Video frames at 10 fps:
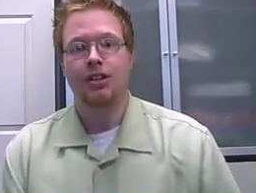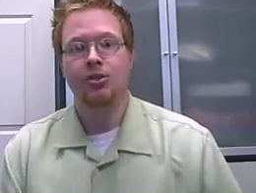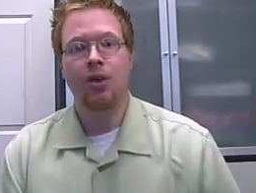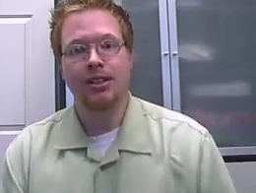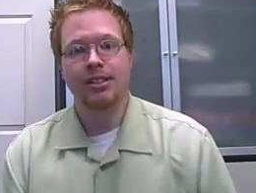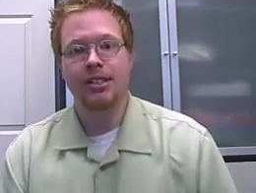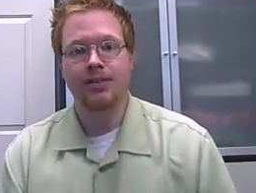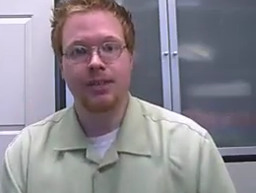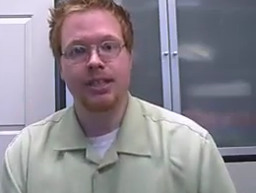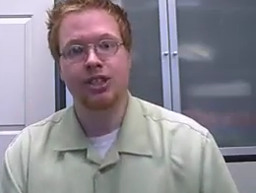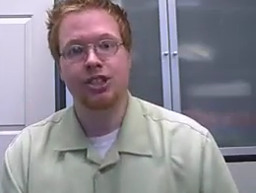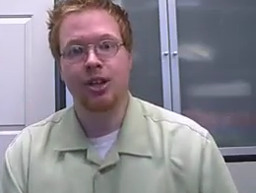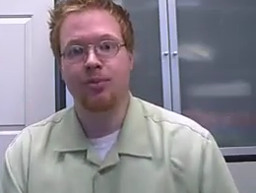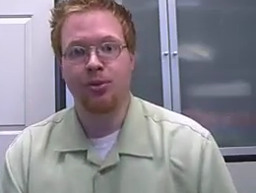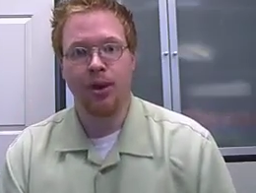do all these different things,
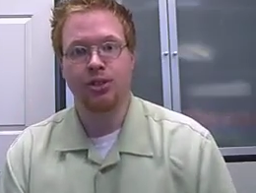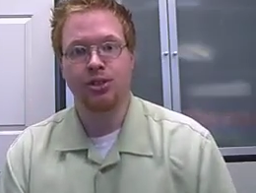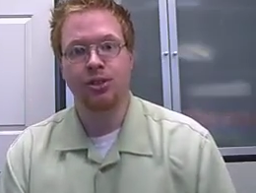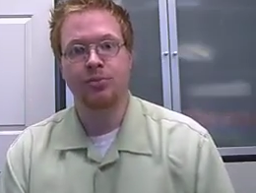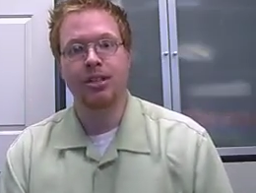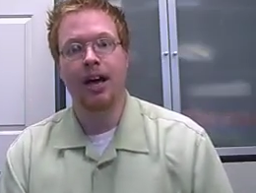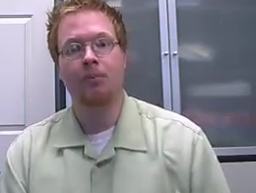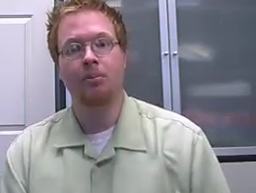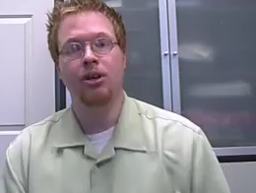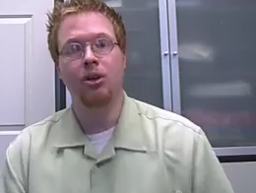jump through all these hoops to help